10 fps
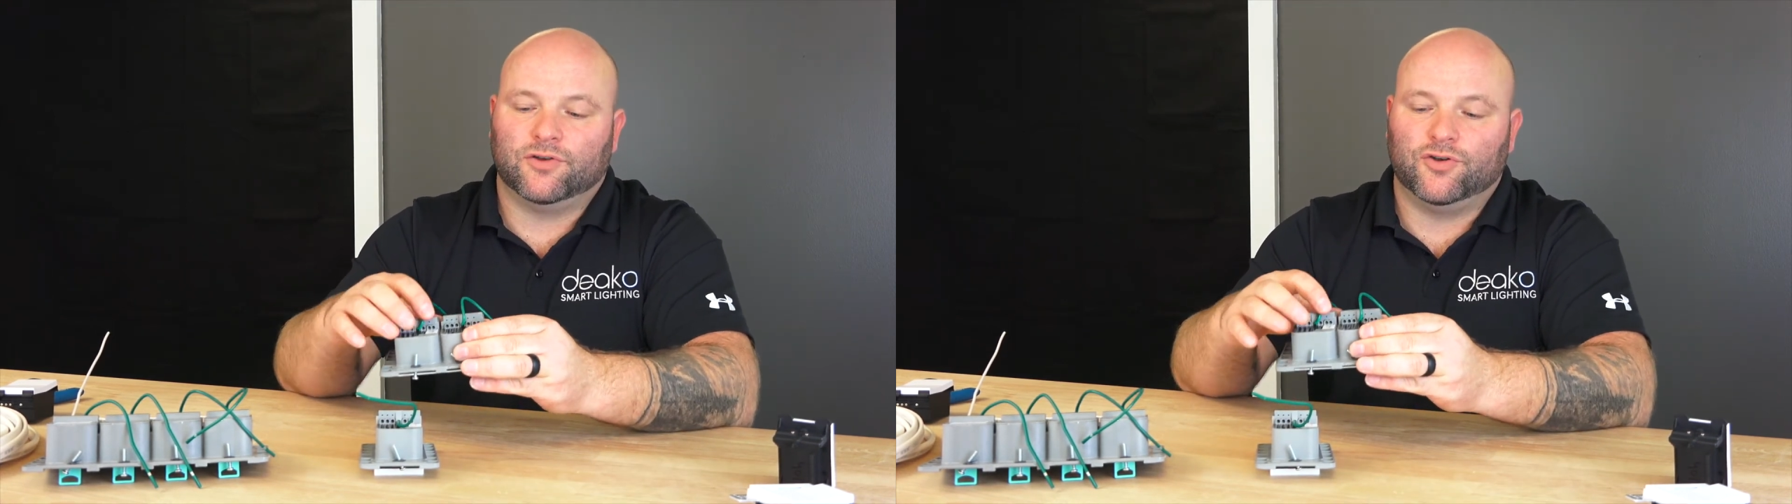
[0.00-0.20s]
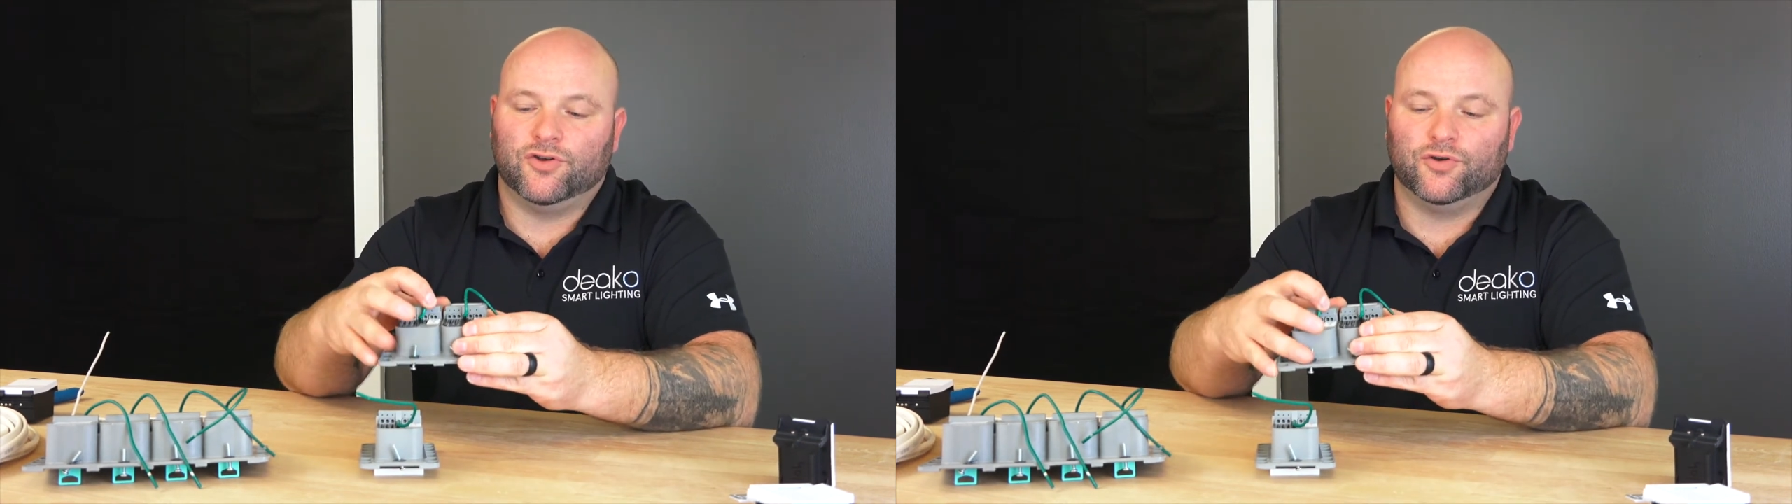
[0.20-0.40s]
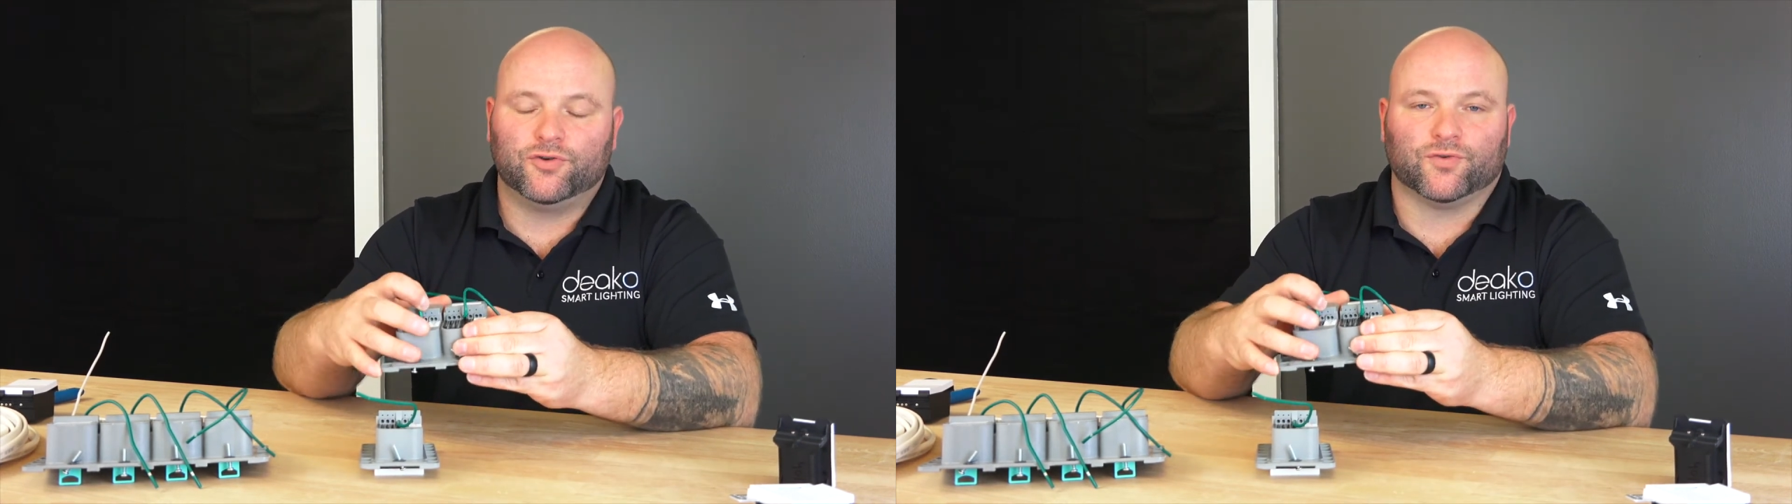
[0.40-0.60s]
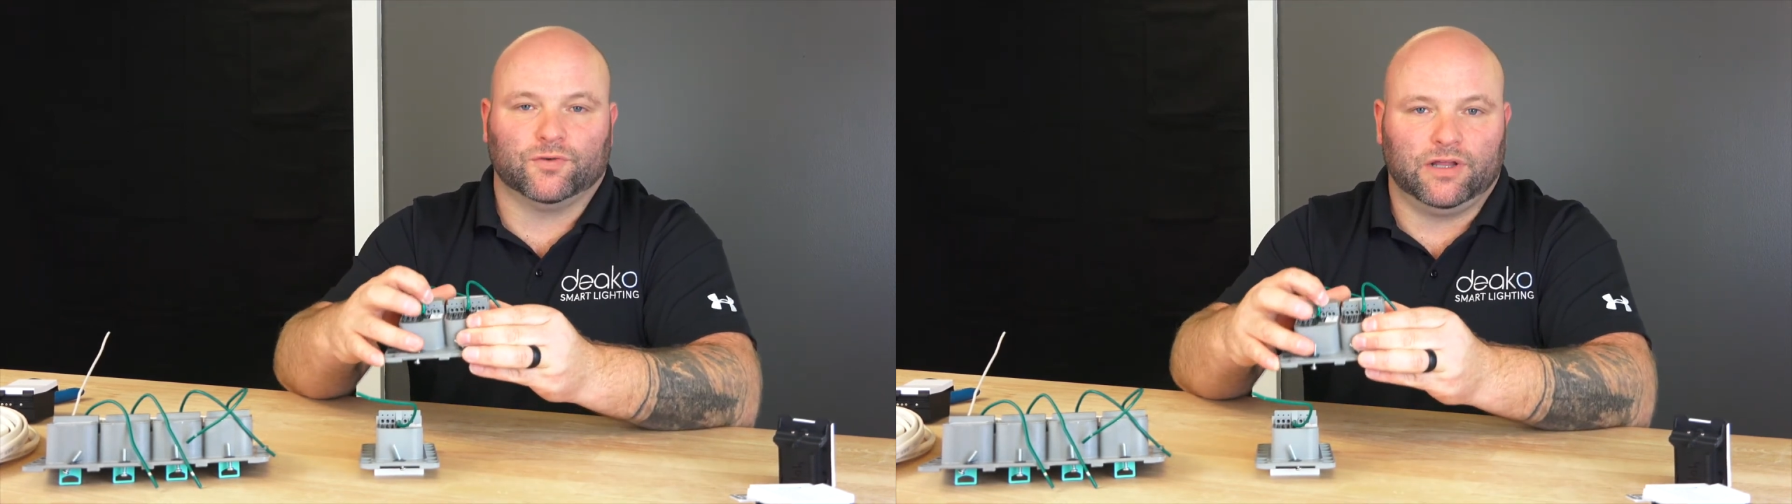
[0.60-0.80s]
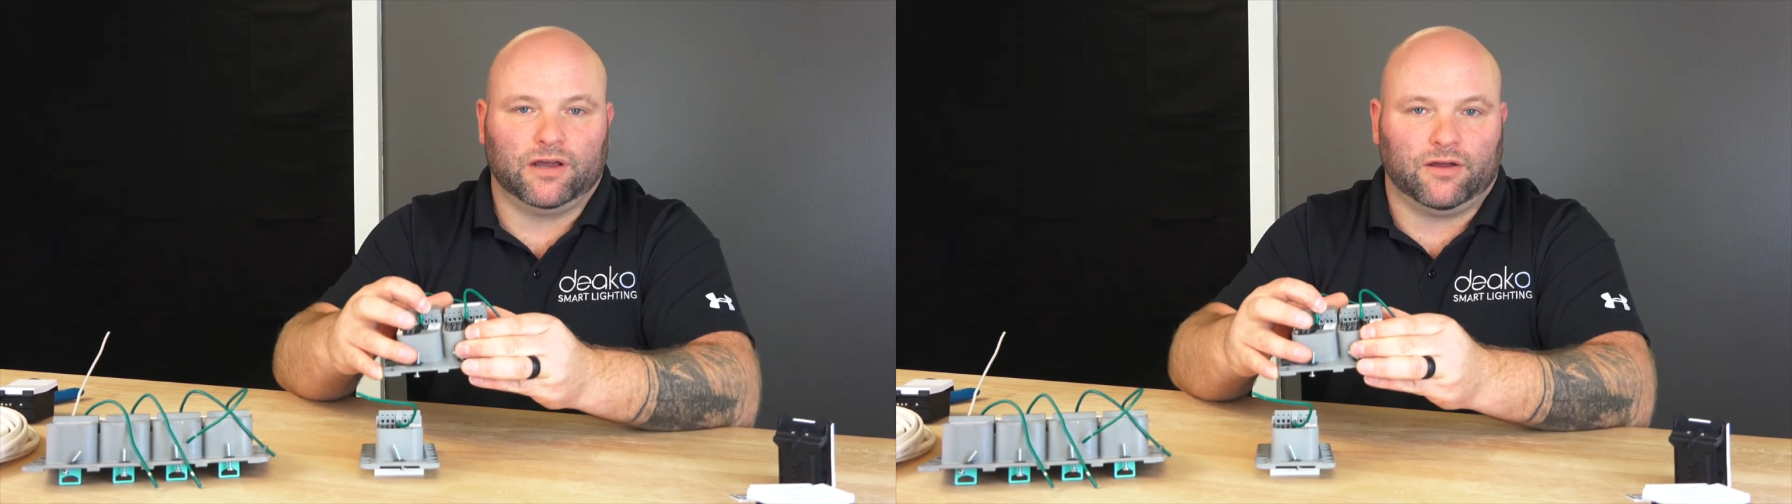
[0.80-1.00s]

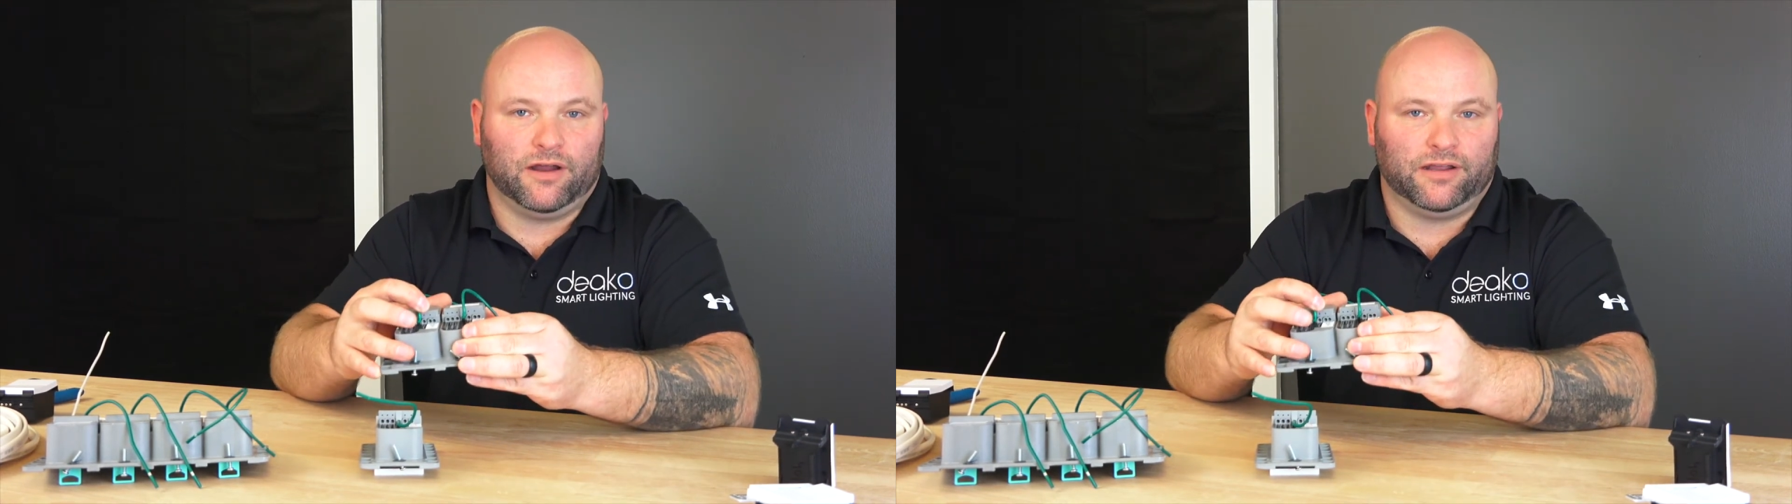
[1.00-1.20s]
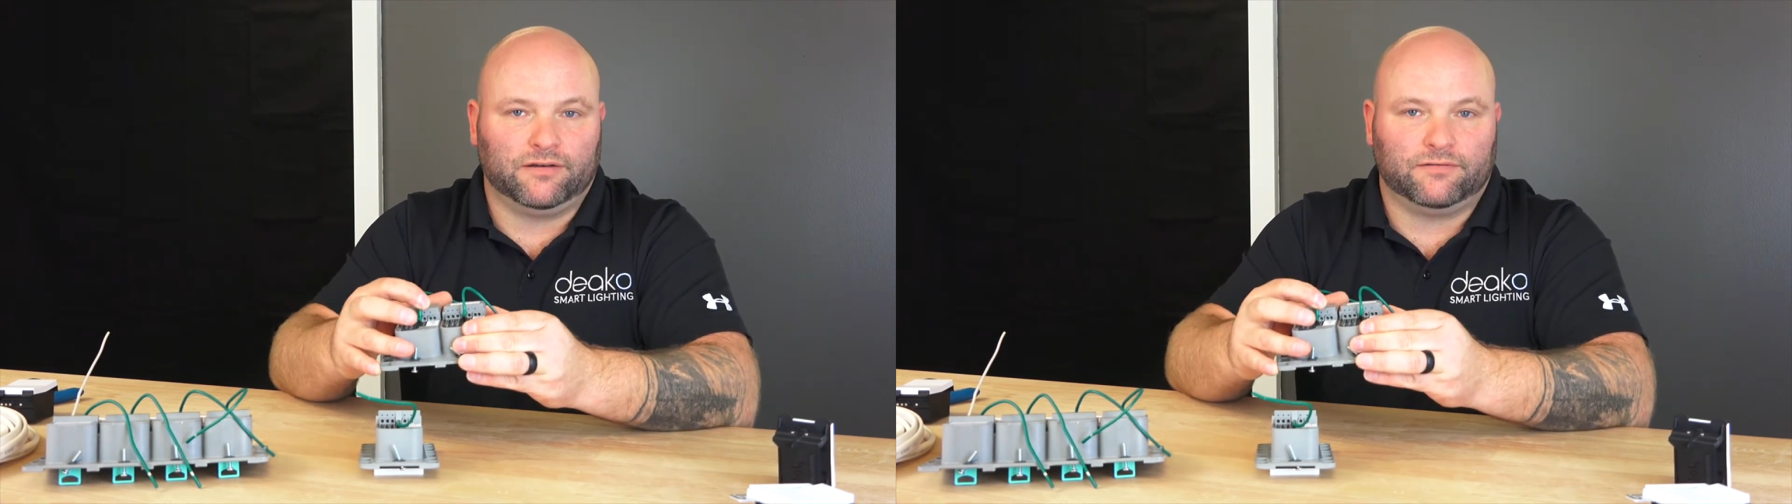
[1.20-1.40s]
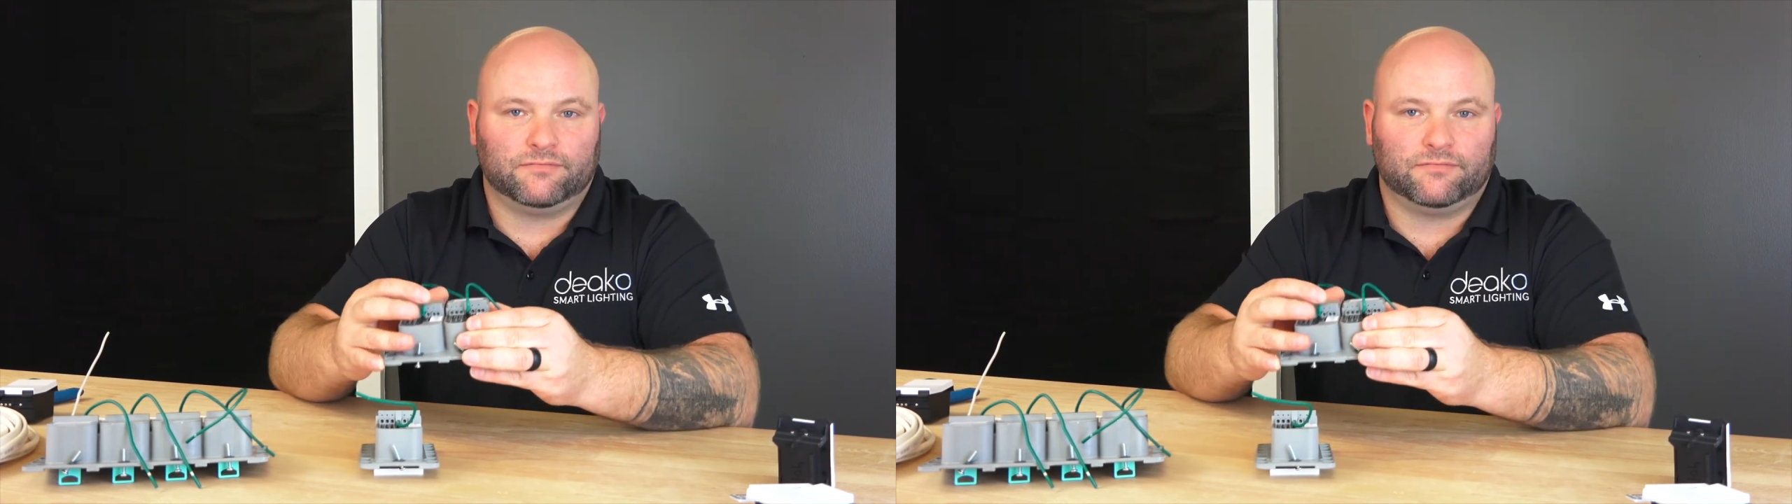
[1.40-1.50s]
neutral lug on it,